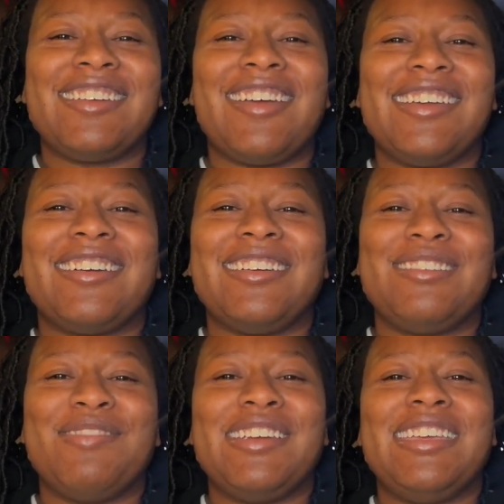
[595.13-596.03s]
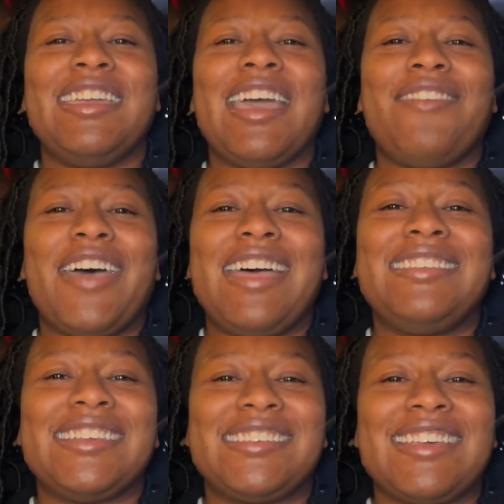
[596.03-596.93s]
credit card community, have had
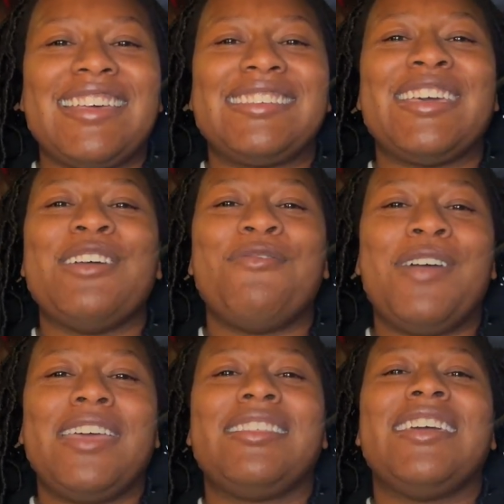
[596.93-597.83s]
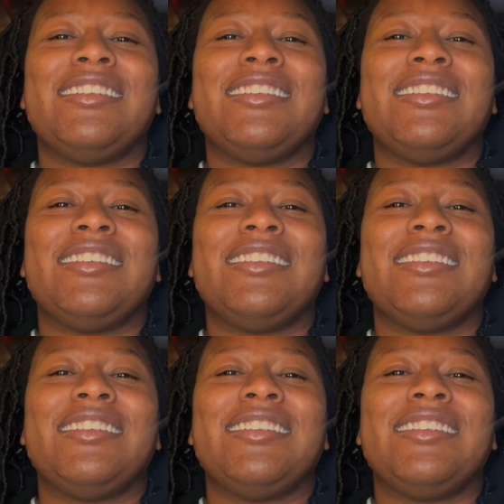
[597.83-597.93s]
success with